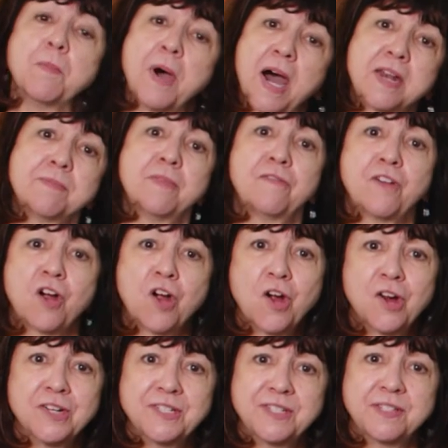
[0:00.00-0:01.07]
the bottom of our
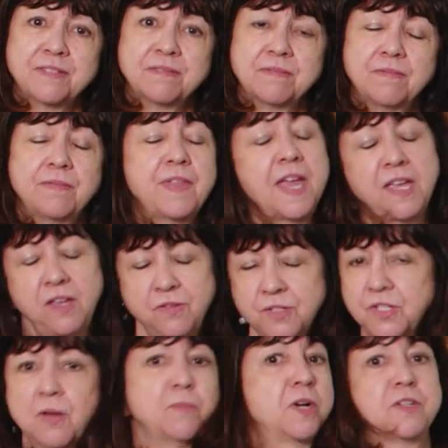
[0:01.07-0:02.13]
hearts, thank you
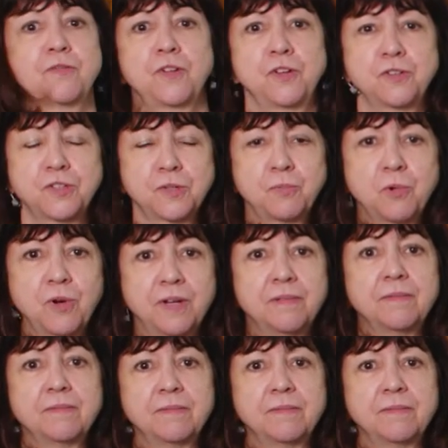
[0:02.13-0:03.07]
so much for your support.